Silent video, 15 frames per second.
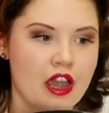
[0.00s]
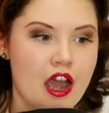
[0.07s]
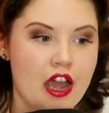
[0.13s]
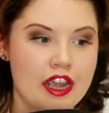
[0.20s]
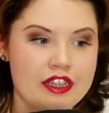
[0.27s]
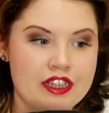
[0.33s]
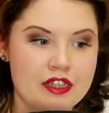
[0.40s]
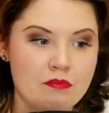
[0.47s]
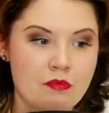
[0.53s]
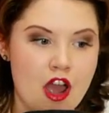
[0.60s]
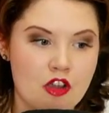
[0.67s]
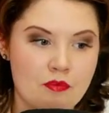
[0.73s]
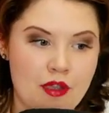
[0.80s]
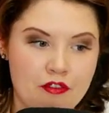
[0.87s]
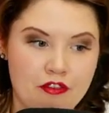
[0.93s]
I did
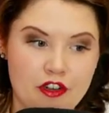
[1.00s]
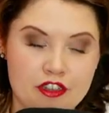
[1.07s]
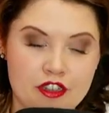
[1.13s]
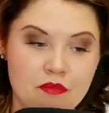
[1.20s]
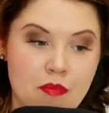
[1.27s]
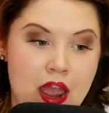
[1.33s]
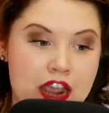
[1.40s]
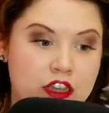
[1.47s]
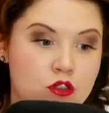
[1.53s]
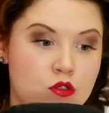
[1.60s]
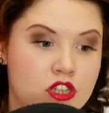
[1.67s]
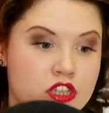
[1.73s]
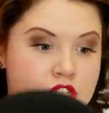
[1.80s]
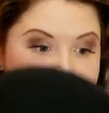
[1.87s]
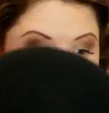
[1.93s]
mark my front and back
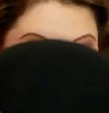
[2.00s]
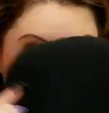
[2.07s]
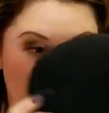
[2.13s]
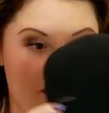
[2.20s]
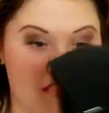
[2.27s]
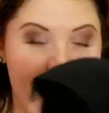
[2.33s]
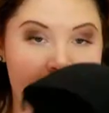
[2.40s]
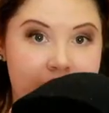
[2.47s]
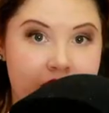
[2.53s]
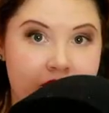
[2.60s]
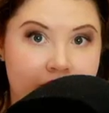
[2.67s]
using some pins,